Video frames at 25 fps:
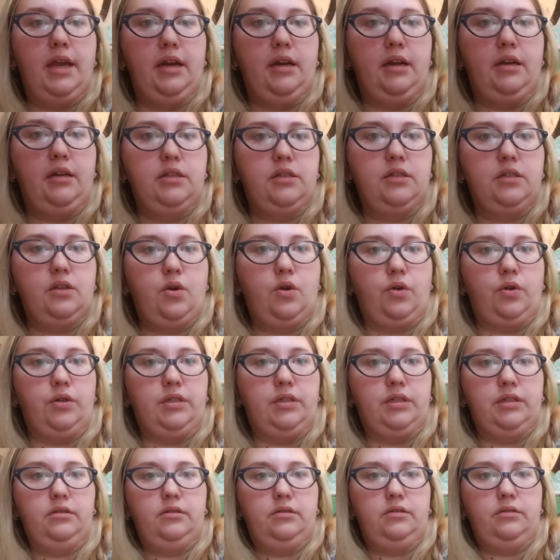There's
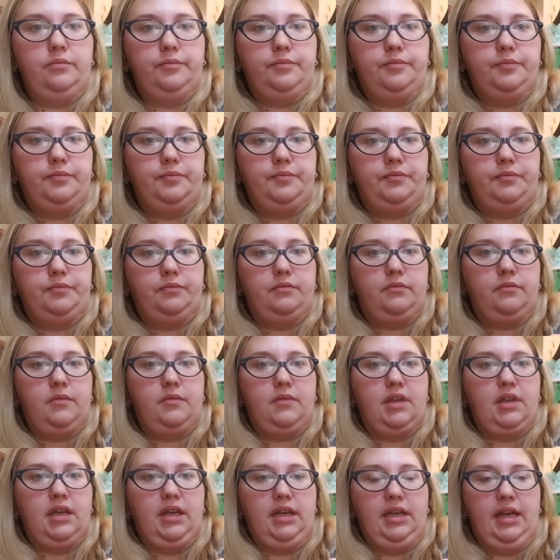Golden.
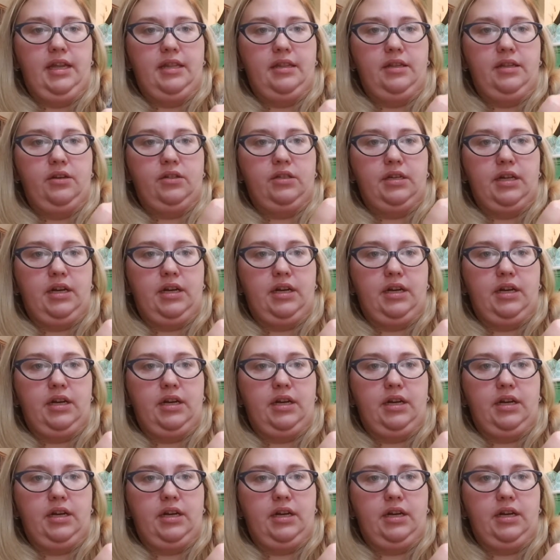Again,